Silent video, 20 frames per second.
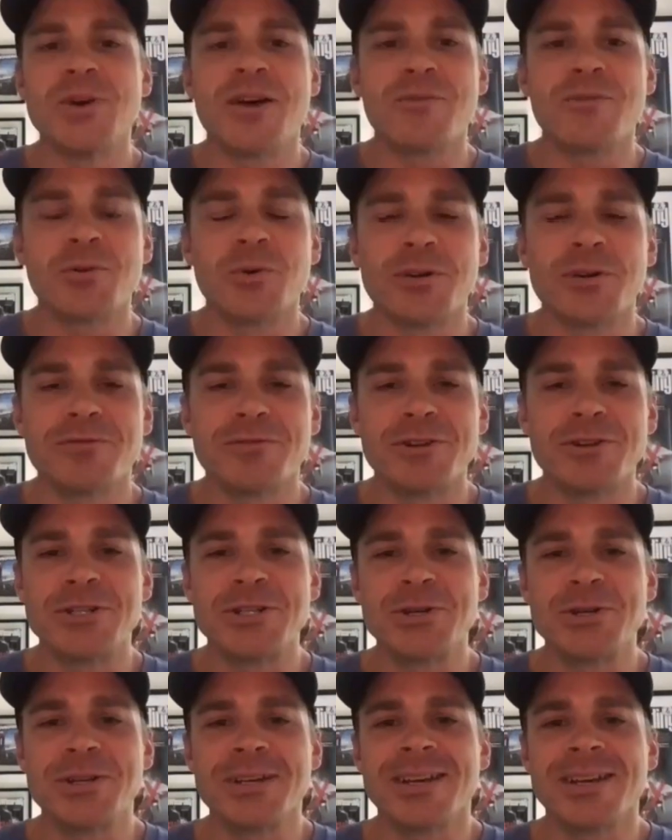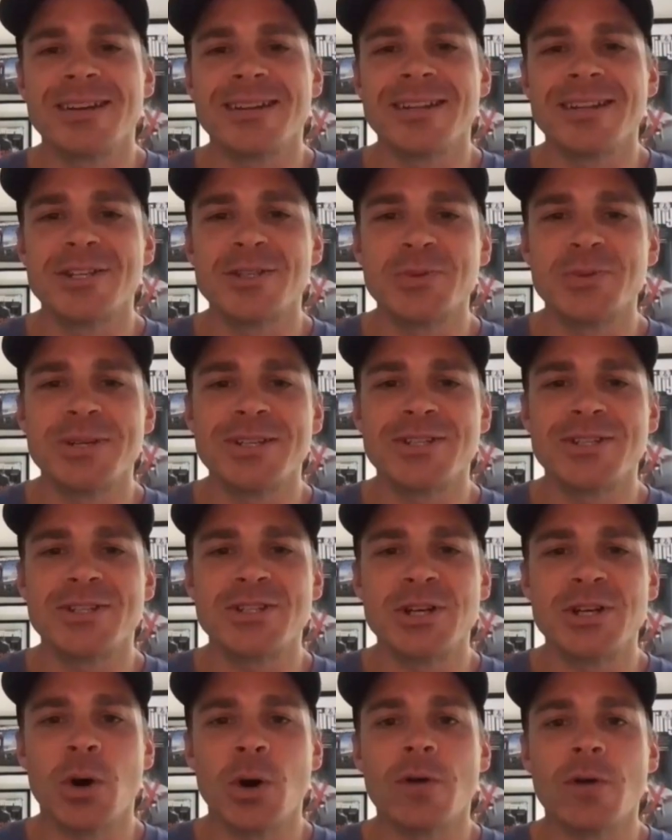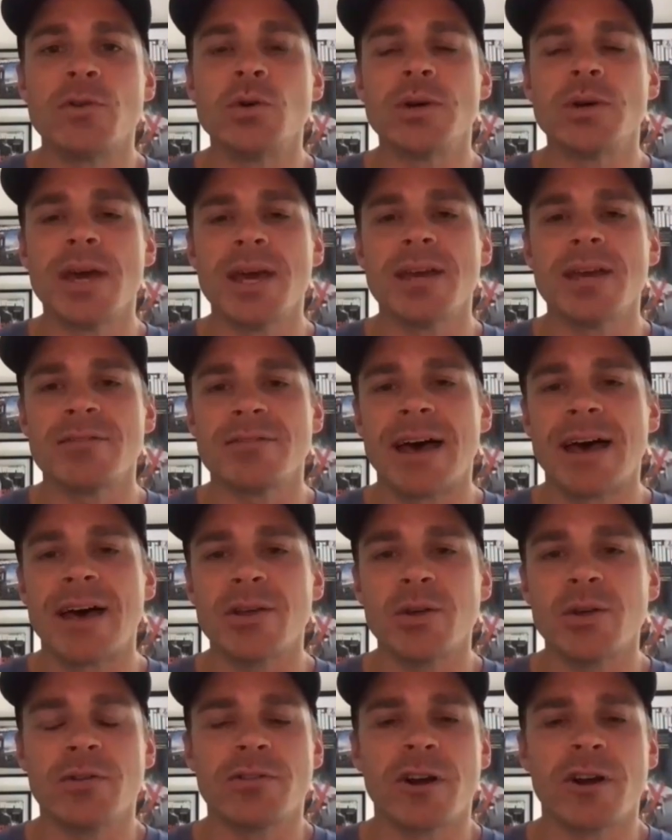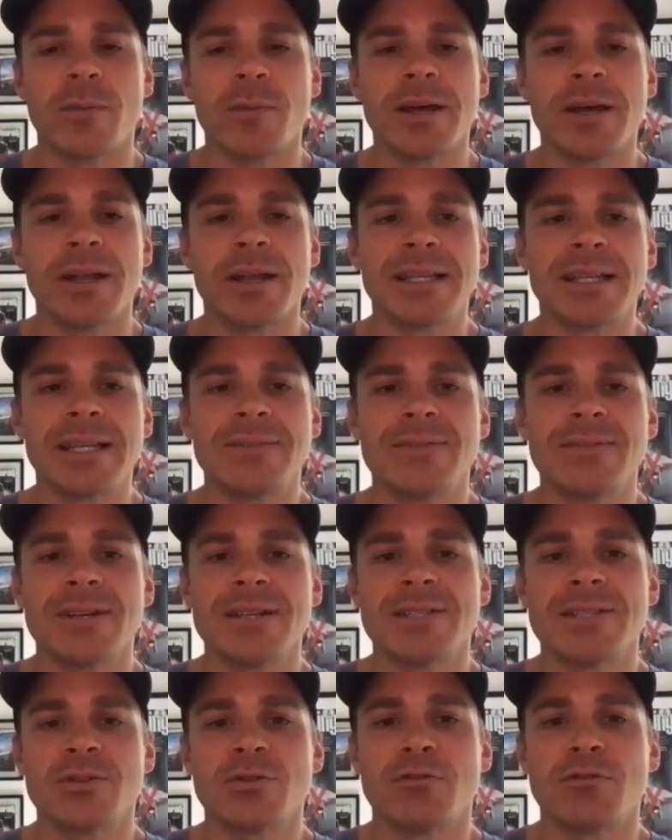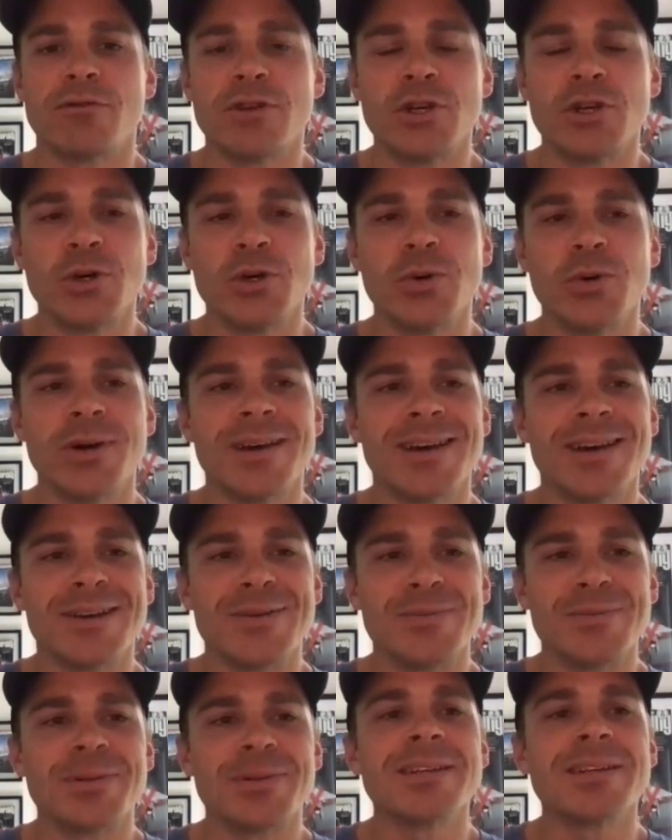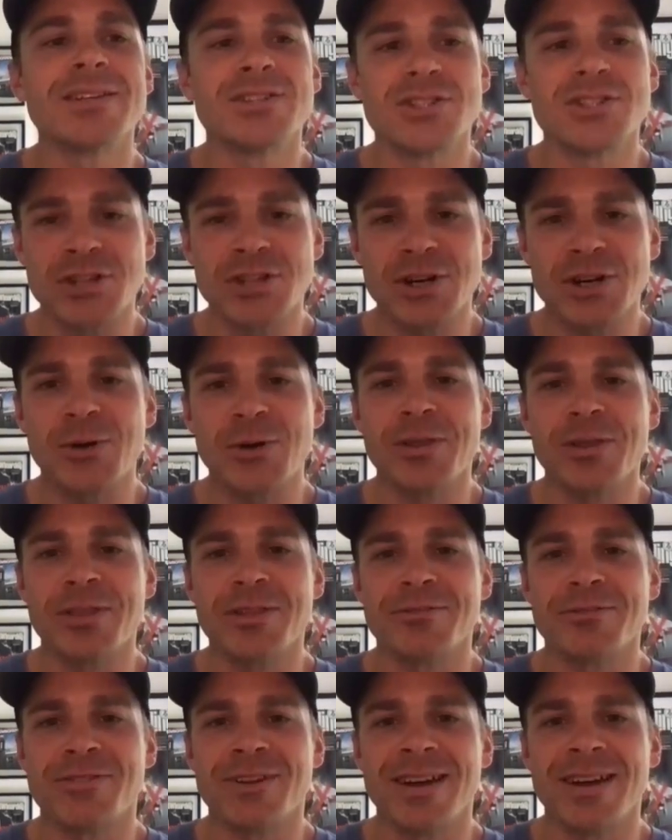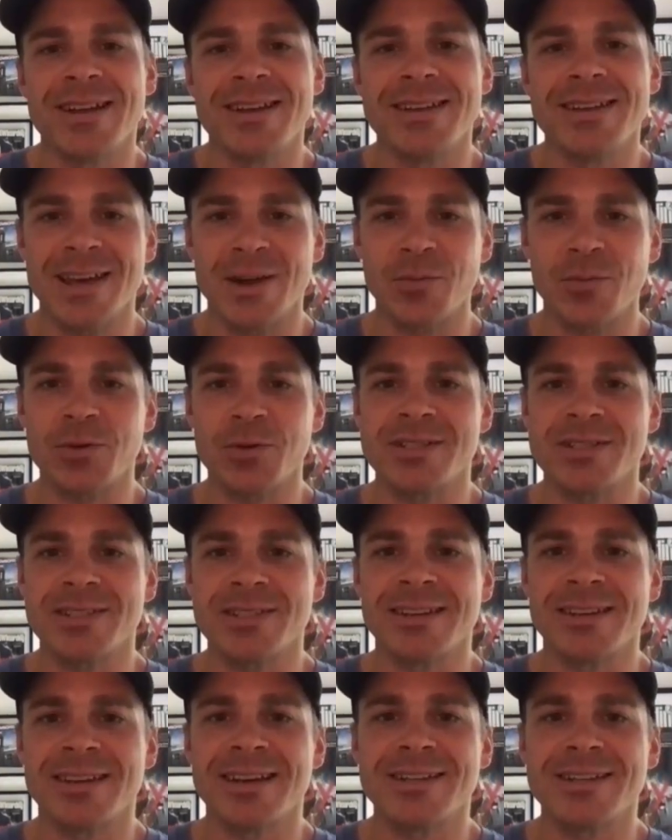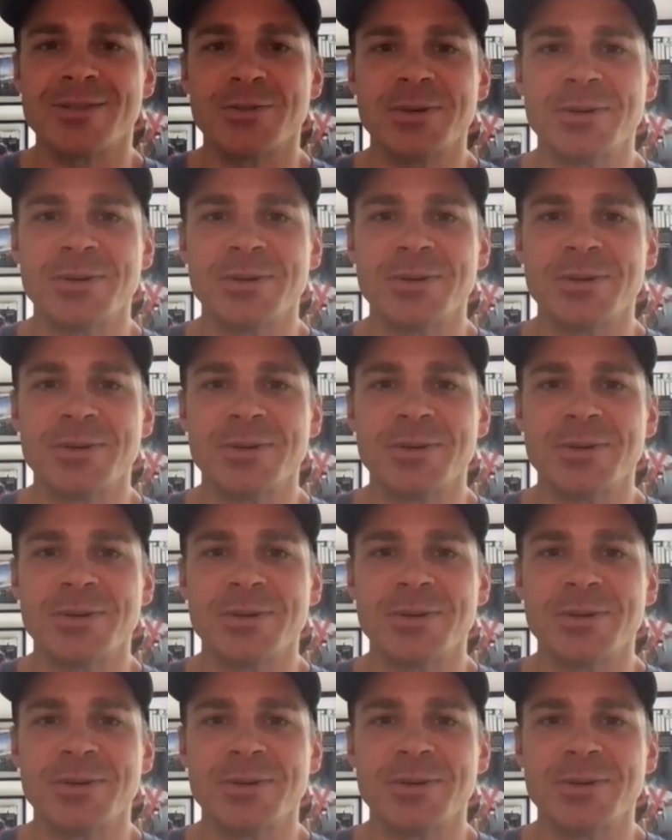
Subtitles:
you everyone for tuning into this week's show. If you gained value from it, leave us a review and please share it with a friend, and we'll see you next